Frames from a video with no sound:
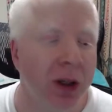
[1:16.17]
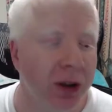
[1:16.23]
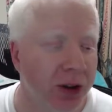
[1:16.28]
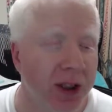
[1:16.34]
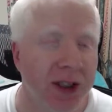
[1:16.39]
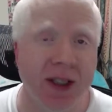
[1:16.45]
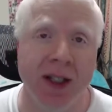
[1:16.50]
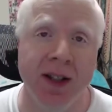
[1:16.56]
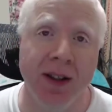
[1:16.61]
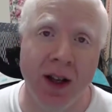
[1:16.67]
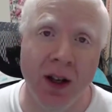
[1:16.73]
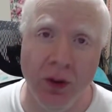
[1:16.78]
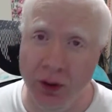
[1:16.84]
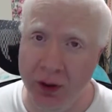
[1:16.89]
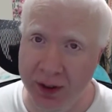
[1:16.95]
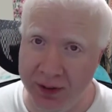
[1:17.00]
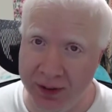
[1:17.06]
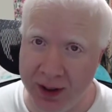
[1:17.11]
Try saying that
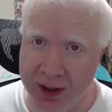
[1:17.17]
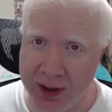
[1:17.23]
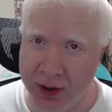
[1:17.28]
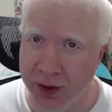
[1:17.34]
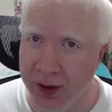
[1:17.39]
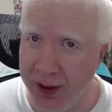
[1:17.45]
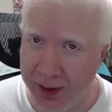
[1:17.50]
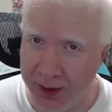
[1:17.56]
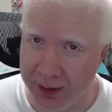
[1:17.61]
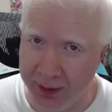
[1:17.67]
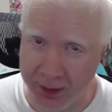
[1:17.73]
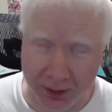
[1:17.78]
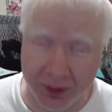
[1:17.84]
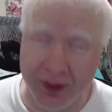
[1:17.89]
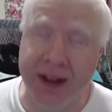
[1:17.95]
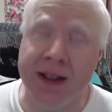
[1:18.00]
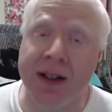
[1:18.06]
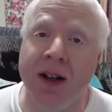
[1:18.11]
really fast, really
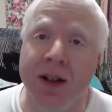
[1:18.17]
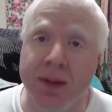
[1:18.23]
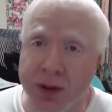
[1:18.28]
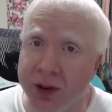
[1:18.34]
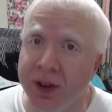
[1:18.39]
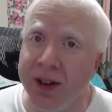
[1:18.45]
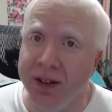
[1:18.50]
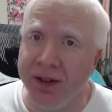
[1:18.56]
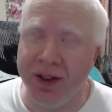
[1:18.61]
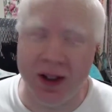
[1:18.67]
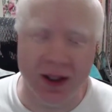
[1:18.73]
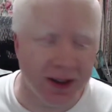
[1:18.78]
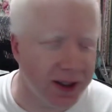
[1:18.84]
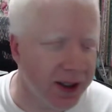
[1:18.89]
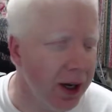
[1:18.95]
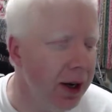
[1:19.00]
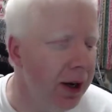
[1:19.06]
three times really fast.